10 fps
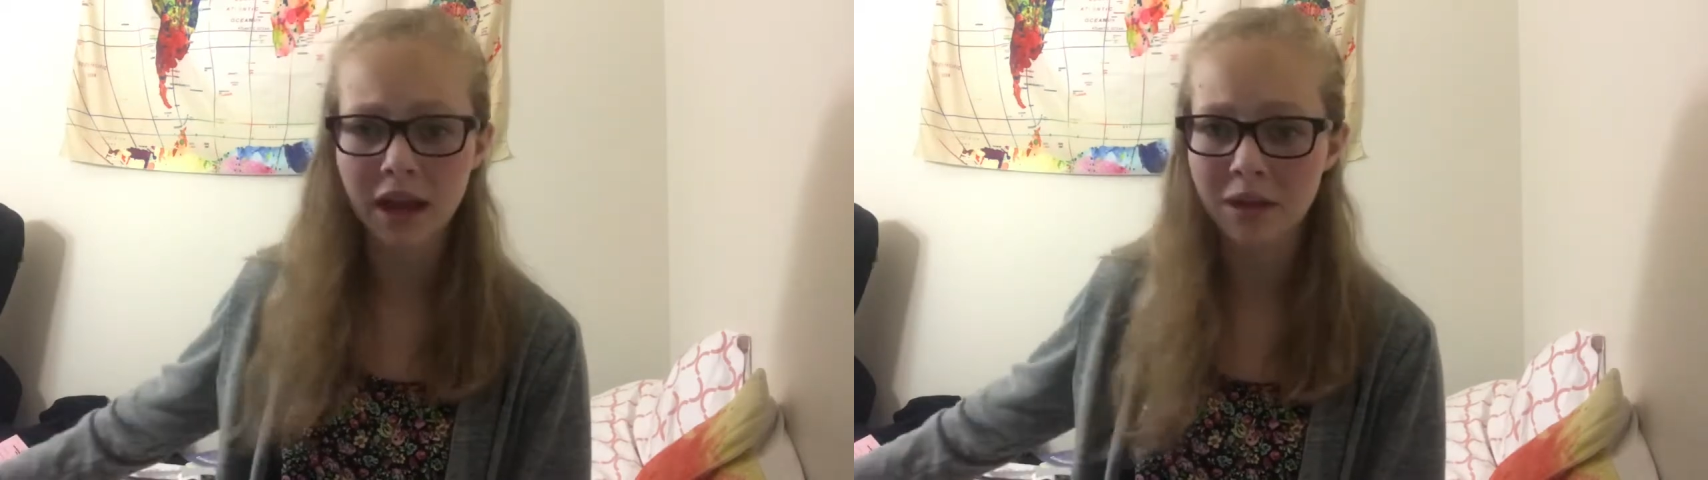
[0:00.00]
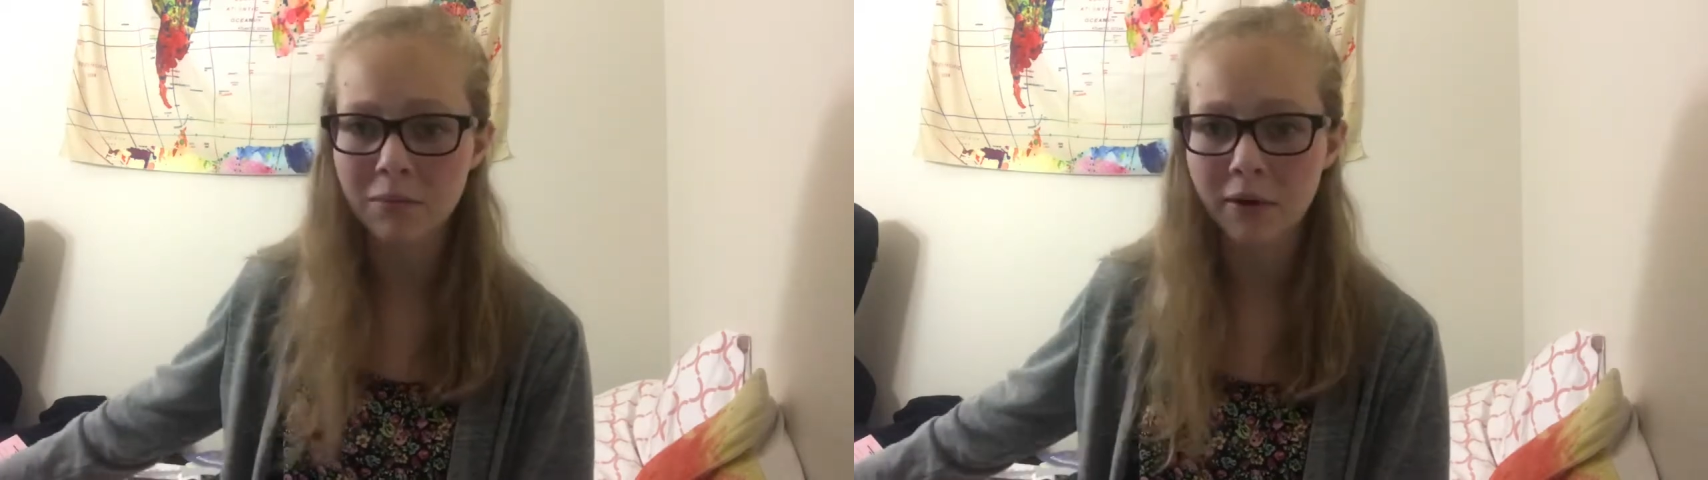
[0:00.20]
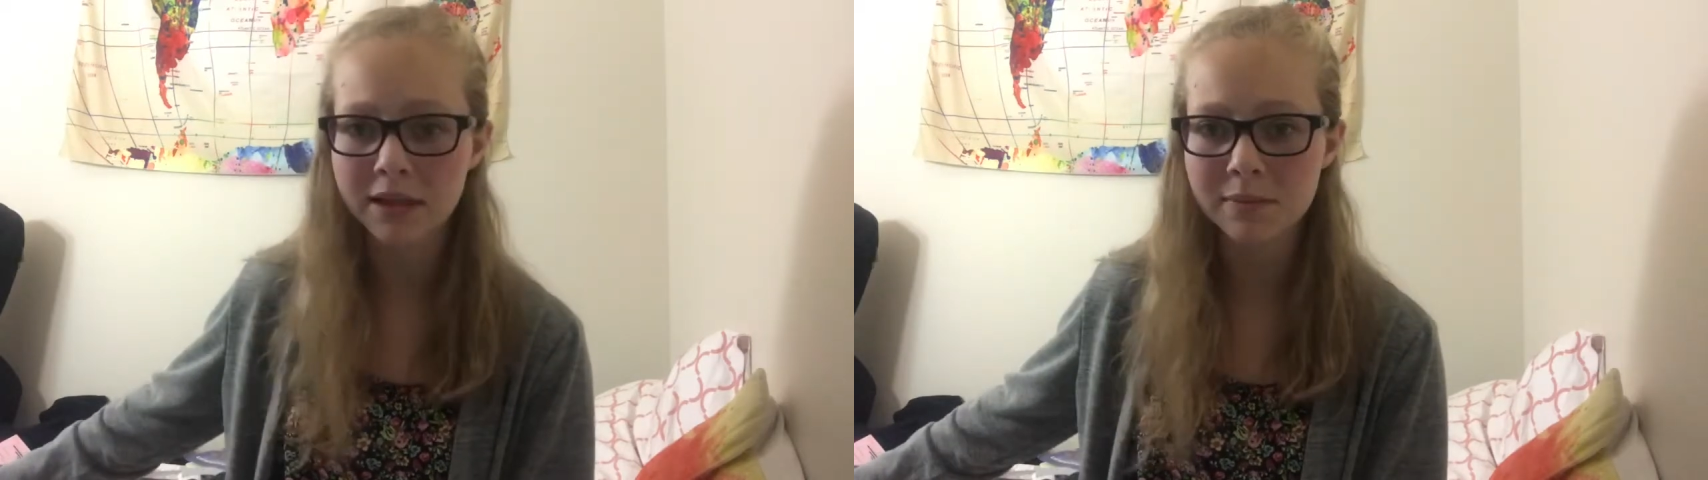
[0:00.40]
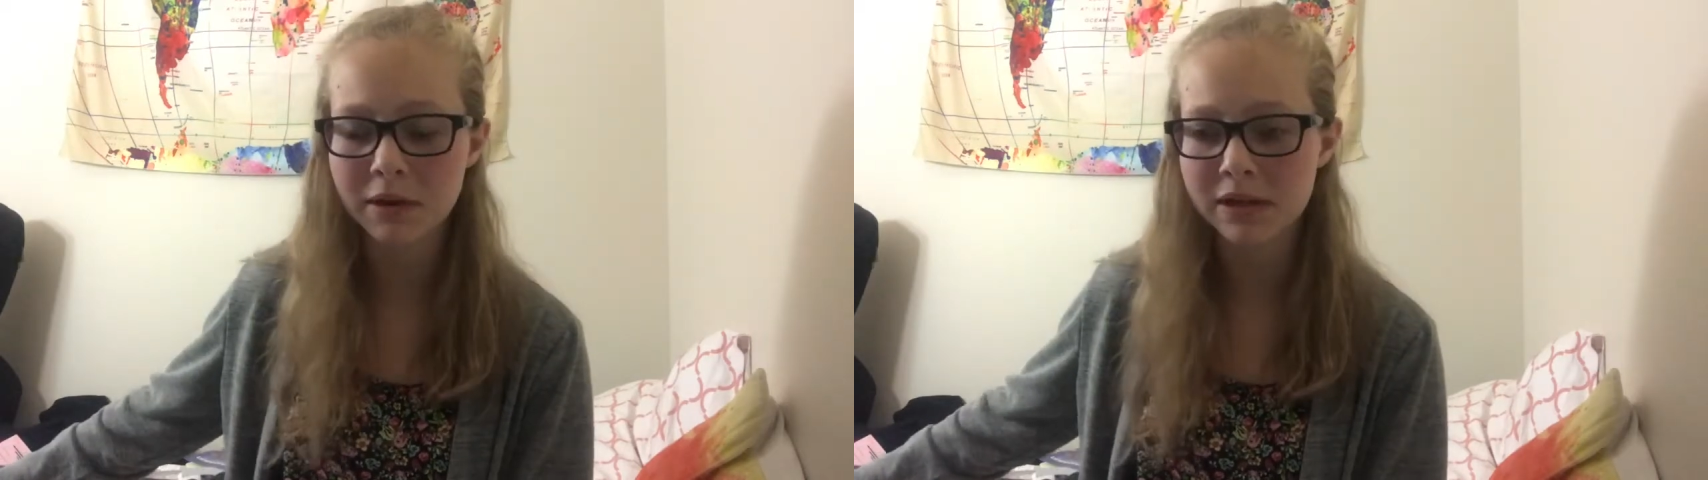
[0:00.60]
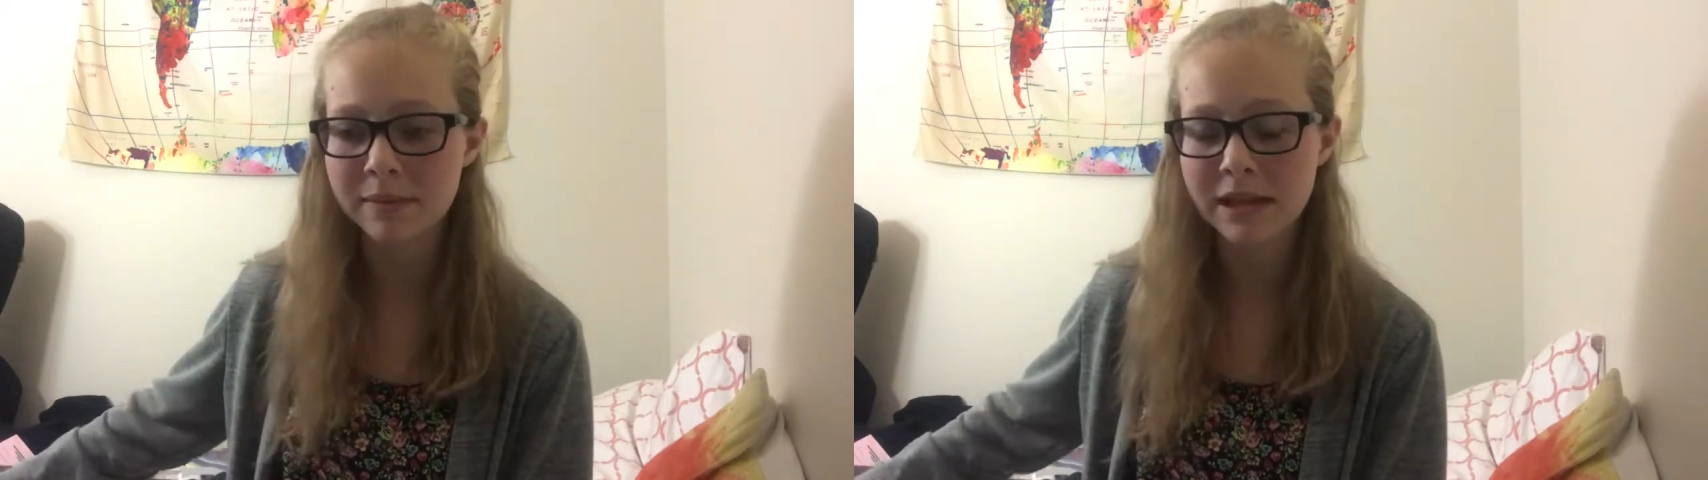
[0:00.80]
8 points
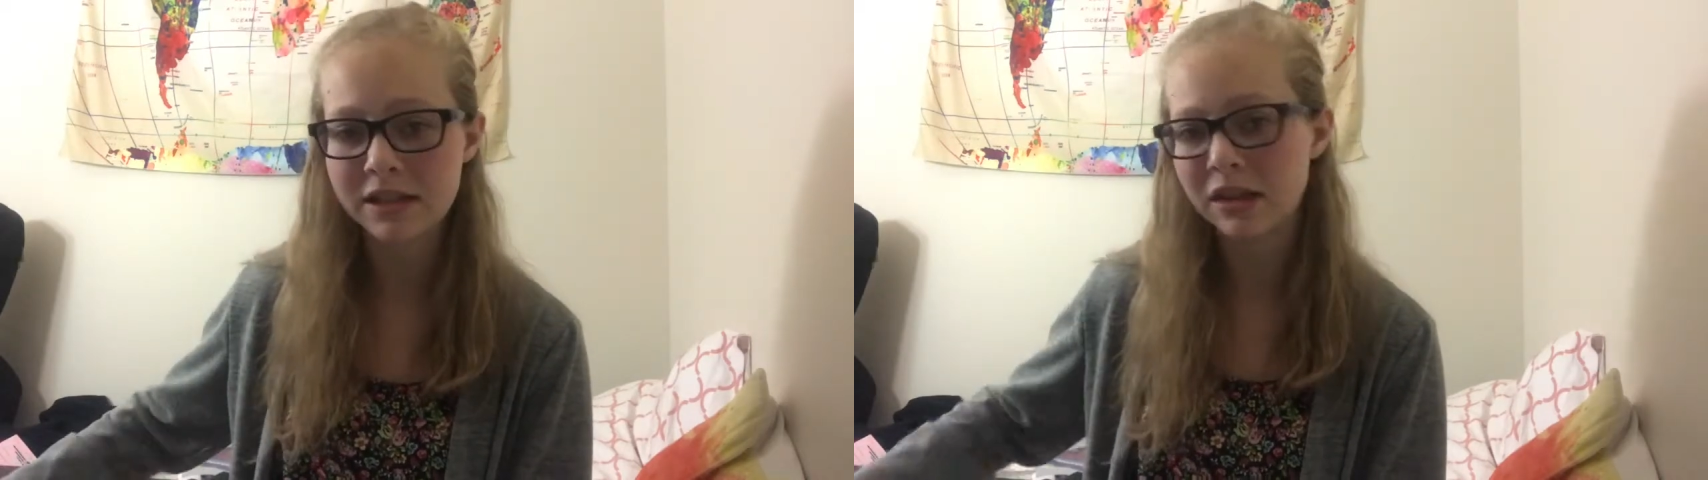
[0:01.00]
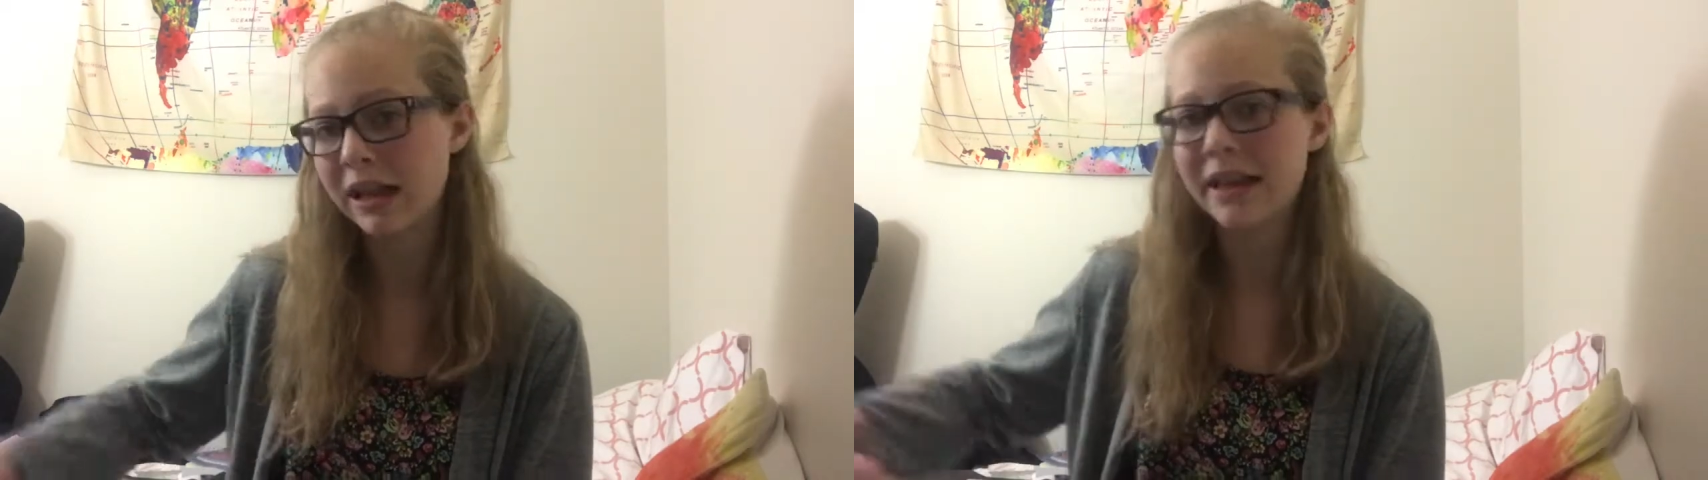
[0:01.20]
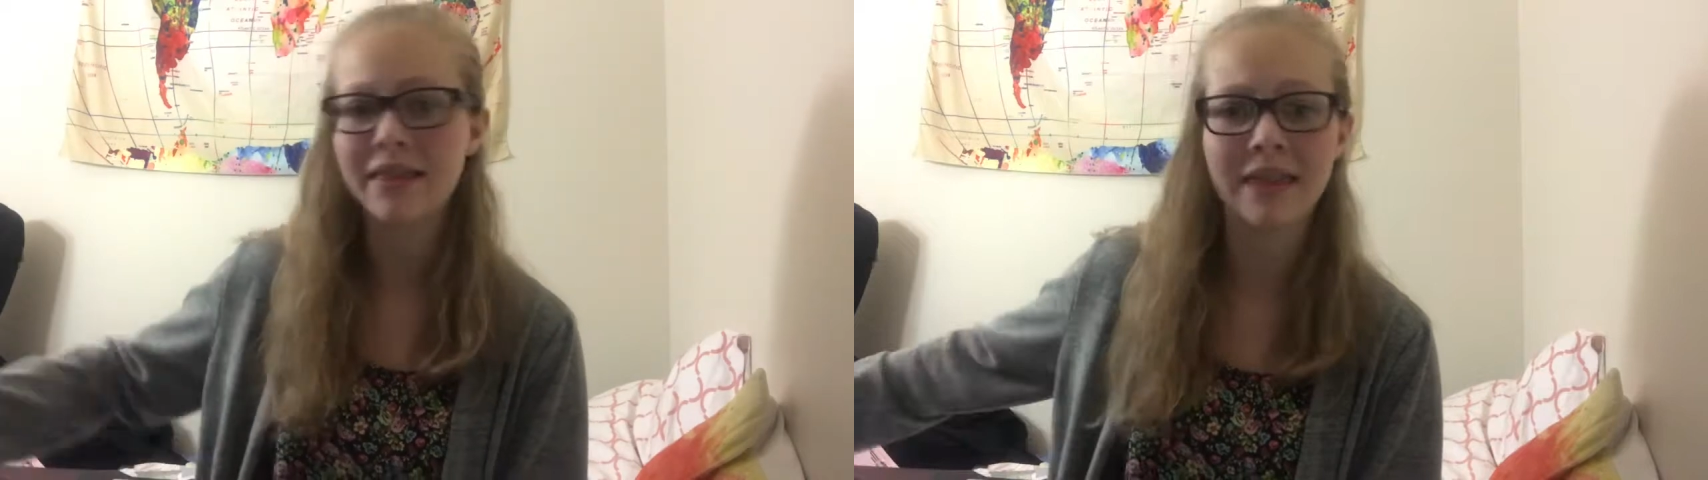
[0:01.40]
per semester, like,